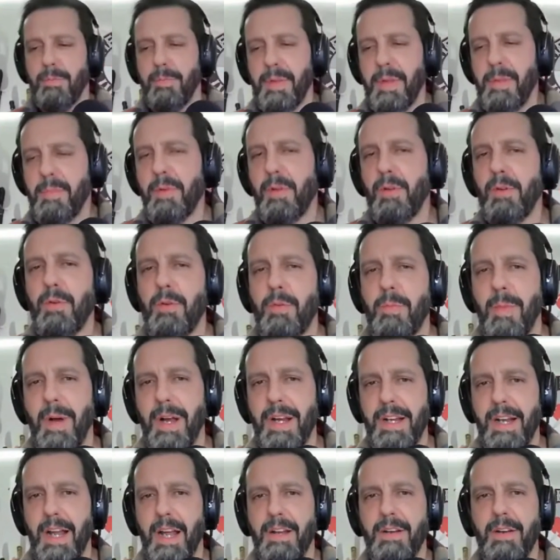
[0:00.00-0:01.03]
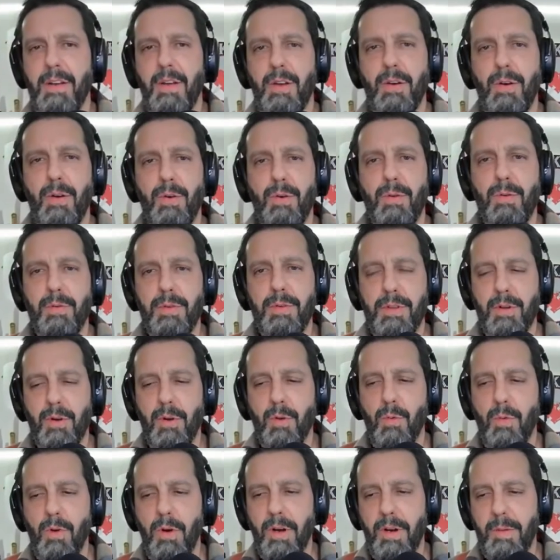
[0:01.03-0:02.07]
people who might not know
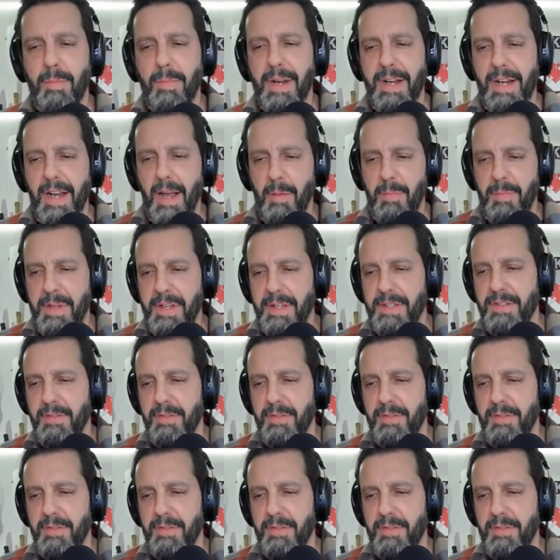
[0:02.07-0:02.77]
your work might not be as